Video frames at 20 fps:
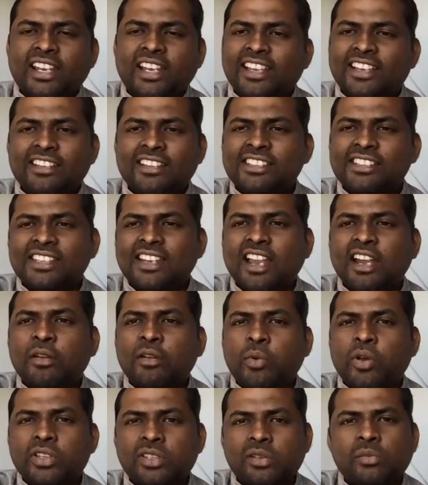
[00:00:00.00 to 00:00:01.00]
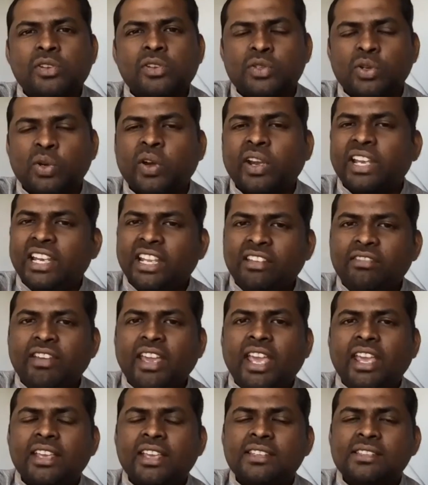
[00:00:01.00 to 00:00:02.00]
Like it's not possible. So only
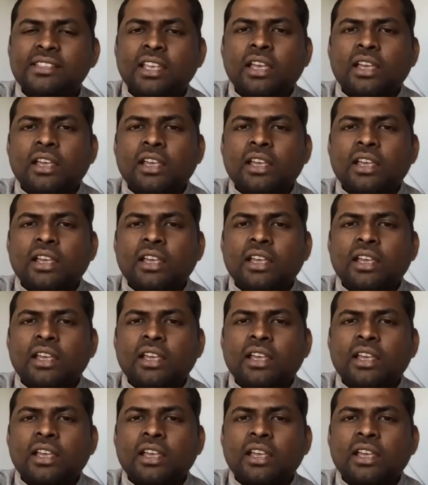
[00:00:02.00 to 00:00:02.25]
way is